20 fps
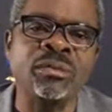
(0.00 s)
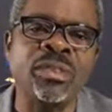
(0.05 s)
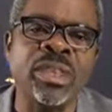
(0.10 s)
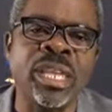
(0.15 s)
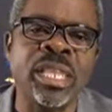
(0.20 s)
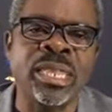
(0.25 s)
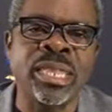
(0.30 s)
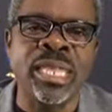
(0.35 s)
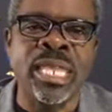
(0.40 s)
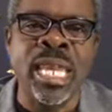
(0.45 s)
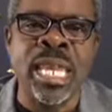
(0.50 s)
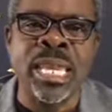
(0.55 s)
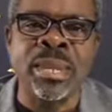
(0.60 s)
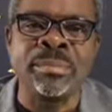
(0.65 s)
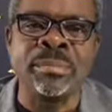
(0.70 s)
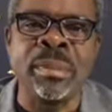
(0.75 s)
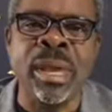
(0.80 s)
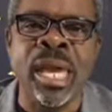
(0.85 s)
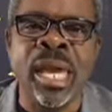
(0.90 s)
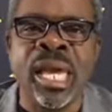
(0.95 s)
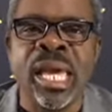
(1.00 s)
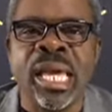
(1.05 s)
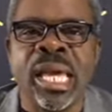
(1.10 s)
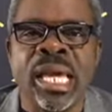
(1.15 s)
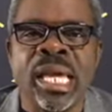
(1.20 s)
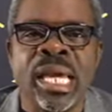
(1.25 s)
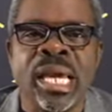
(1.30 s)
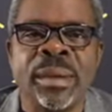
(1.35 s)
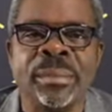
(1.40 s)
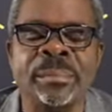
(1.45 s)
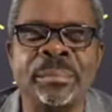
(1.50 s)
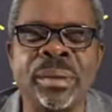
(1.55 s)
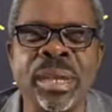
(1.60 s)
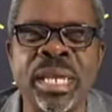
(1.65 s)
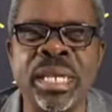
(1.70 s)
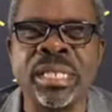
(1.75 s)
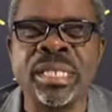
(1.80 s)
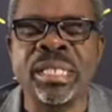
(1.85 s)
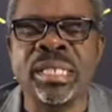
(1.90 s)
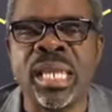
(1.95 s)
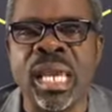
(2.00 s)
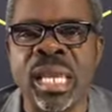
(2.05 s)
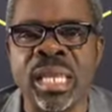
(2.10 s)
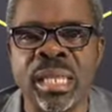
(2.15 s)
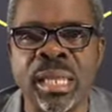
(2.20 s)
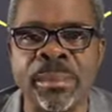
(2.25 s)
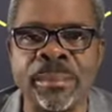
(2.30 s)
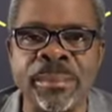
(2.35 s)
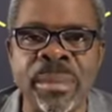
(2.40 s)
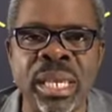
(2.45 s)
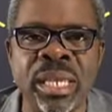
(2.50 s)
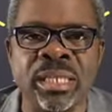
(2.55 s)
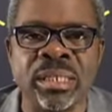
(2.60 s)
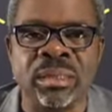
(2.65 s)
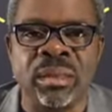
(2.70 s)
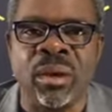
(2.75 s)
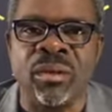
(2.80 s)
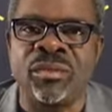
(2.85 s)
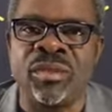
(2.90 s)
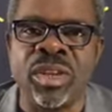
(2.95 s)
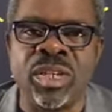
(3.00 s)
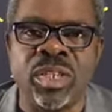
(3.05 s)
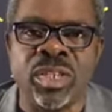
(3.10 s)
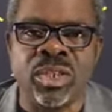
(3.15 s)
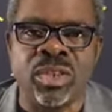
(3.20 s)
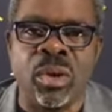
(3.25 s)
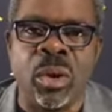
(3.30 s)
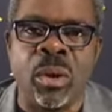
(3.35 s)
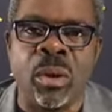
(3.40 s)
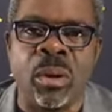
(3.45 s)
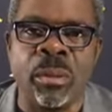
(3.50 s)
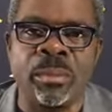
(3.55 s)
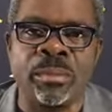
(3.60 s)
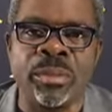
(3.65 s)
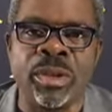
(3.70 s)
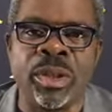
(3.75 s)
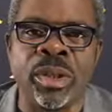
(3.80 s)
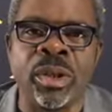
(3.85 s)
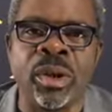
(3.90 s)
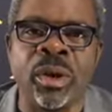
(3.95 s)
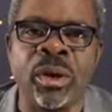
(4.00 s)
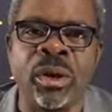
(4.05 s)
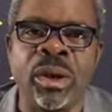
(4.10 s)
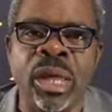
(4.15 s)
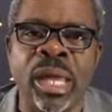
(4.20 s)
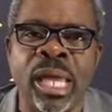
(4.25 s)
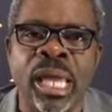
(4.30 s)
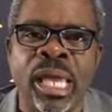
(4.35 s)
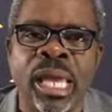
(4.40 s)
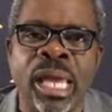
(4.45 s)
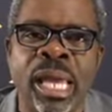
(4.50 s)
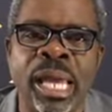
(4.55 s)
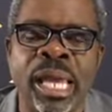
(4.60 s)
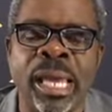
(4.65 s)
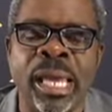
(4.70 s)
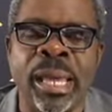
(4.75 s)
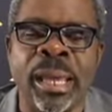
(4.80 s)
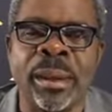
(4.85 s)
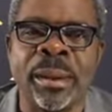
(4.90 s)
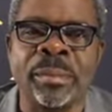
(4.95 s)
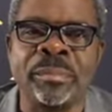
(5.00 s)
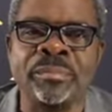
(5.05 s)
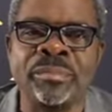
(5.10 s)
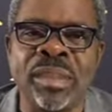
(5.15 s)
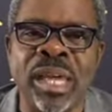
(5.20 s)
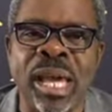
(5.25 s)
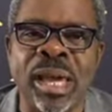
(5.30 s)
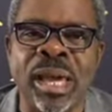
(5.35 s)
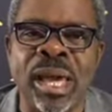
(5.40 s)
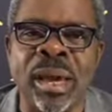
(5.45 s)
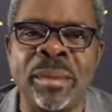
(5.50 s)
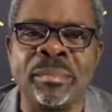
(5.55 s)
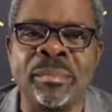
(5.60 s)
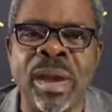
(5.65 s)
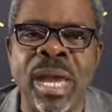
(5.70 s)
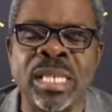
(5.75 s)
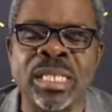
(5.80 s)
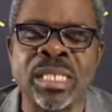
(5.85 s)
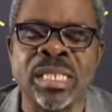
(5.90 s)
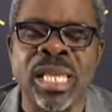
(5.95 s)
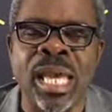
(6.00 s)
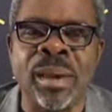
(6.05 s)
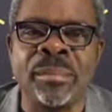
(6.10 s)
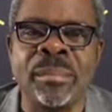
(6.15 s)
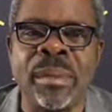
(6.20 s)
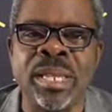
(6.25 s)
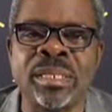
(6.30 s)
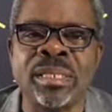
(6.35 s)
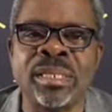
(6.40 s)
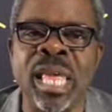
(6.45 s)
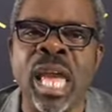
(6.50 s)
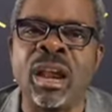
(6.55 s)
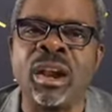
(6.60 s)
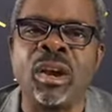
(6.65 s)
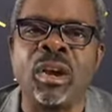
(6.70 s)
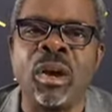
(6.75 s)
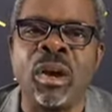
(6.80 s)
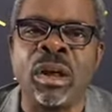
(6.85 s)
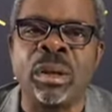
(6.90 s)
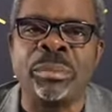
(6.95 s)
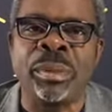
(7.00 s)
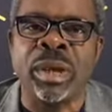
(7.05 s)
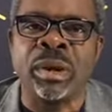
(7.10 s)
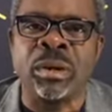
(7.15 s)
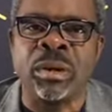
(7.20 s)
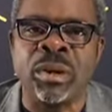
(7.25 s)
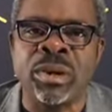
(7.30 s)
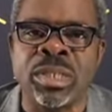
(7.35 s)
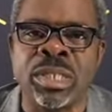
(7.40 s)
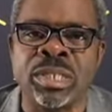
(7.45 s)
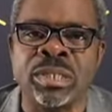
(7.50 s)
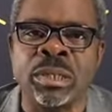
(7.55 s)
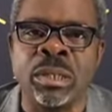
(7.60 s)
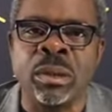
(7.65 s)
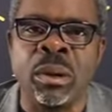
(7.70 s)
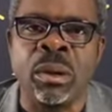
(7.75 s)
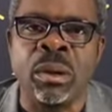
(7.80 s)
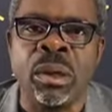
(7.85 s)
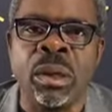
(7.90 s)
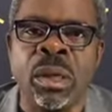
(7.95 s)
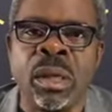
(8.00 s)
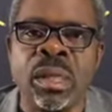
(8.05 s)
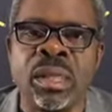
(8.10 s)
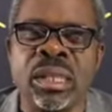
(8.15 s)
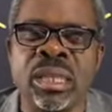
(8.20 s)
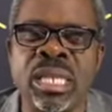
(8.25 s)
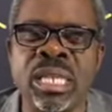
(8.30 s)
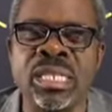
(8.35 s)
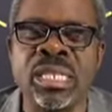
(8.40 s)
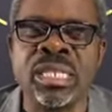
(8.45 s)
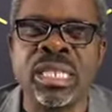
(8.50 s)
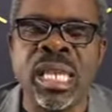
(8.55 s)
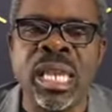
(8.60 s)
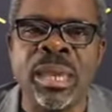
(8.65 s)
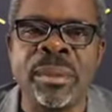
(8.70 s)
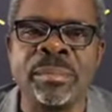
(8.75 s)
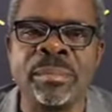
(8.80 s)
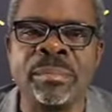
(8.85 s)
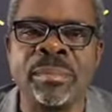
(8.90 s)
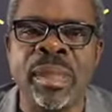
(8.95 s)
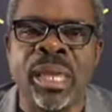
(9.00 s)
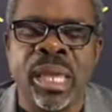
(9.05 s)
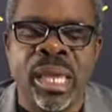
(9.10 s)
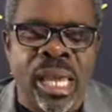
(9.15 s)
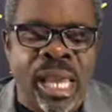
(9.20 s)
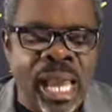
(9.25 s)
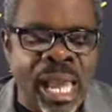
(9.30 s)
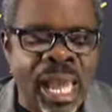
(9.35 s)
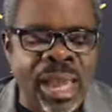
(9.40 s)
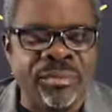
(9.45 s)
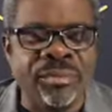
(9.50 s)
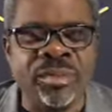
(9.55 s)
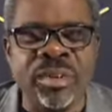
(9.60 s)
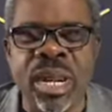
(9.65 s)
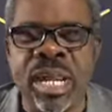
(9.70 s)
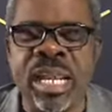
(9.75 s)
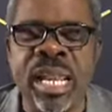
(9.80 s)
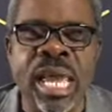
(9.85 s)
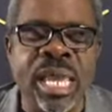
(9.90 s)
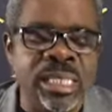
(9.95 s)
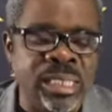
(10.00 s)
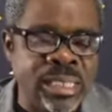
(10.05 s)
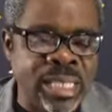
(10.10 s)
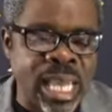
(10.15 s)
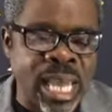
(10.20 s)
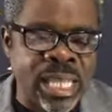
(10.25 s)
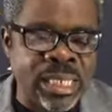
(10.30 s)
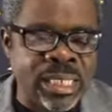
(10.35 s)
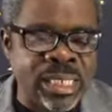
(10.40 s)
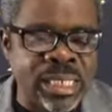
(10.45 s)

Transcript: theme, peace in the midst of the storm. You know, I must thank God because, you know, this theme, I've realized that